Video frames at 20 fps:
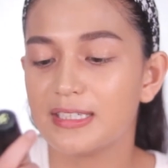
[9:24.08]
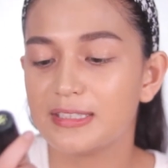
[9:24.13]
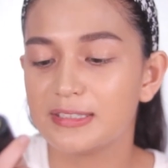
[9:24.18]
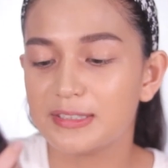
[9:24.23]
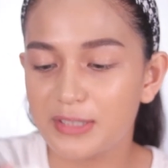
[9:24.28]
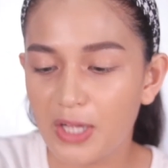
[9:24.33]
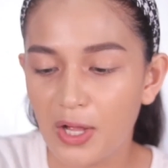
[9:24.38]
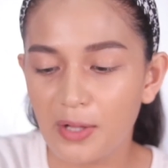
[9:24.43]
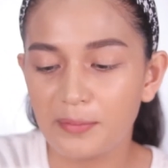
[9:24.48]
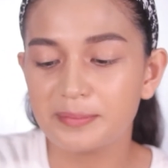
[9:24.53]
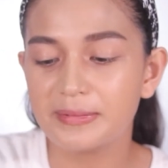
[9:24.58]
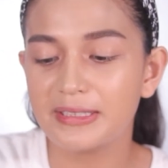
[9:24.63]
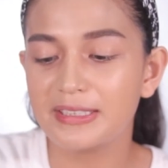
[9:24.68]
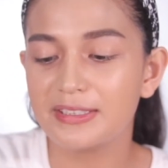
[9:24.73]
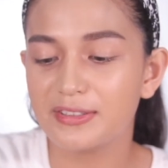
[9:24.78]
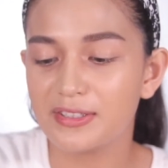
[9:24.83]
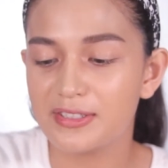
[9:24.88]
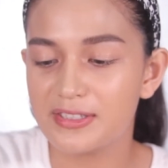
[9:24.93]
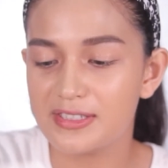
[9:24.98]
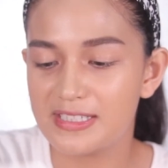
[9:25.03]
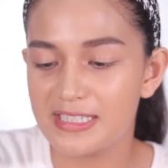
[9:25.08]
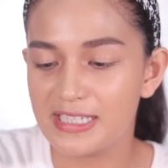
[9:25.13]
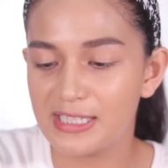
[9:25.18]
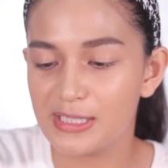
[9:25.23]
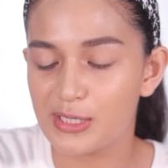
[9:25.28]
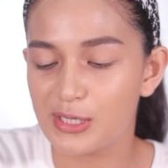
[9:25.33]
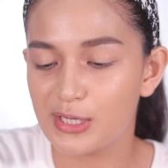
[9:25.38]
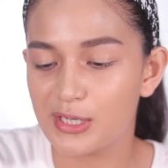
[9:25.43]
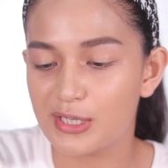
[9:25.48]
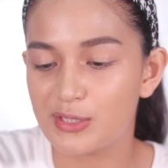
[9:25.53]
Sculpting
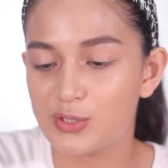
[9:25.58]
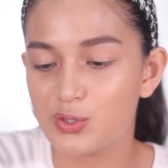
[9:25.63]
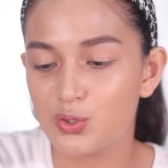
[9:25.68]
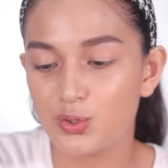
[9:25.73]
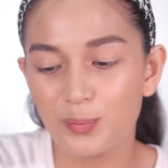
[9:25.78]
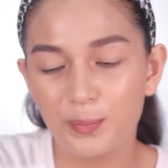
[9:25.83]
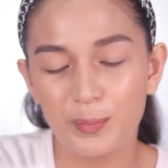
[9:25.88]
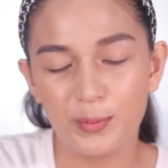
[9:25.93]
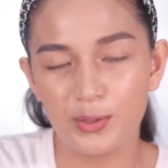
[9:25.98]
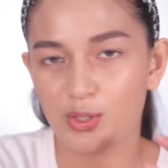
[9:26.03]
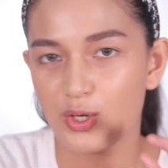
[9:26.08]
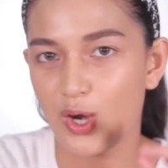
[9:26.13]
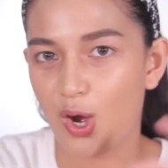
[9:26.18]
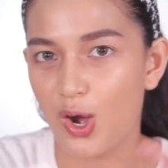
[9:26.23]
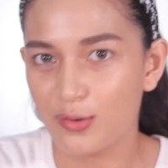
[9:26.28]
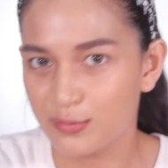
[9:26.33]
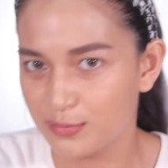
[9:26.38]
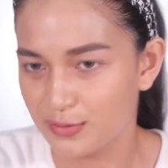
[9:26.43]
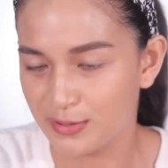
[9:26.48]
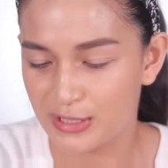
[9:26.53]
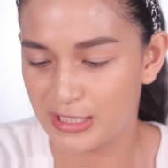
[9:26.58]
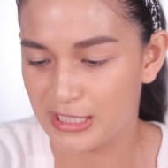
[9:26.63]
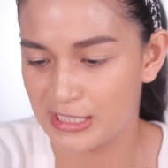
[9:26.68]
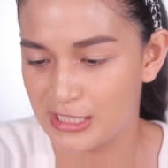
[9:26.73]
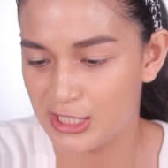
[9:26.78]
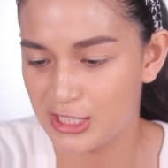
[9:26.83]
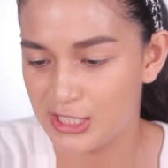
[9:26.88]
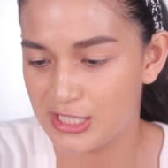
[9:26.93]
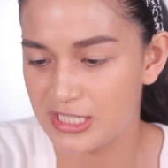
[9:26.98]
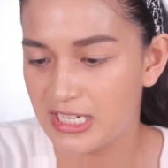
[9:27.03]
Concealer Super
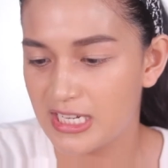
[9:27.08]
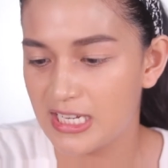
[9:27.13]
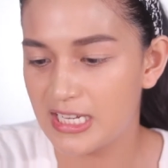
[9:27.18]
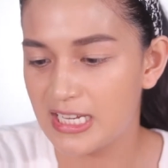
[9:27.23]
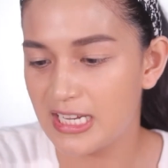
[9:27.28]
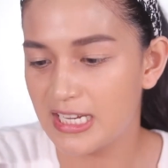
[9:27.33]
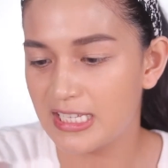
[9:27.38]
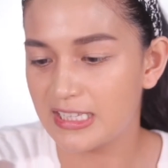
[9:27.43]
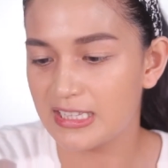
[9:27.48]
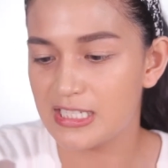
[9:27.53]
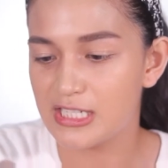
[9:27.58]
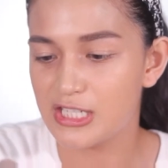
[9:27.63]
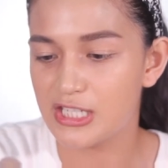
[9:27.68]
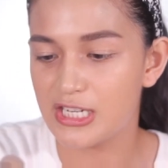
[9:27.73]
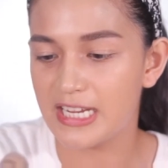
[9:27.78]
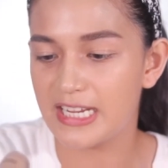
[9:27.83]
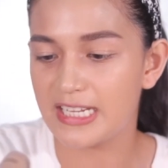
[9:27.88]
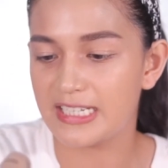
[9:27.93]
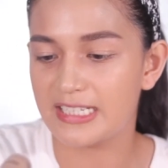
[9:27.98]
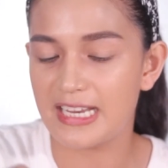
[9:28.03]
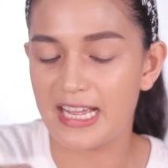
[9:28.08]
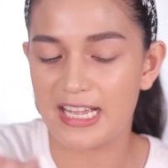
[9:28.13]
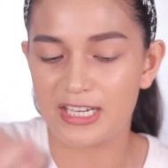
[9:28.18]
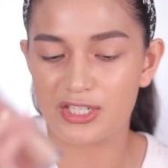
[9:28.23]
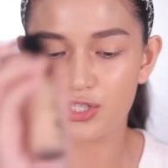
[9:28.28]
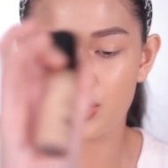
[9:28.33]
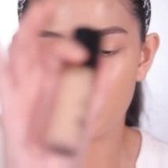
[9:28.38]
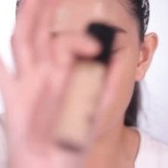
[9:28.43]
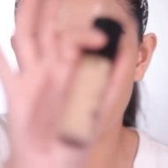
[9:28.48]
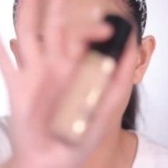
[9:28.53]
Coverage in the shade
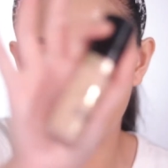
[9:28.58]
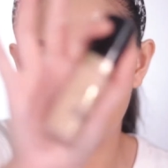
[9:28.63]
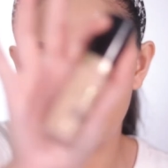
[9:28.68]
Natural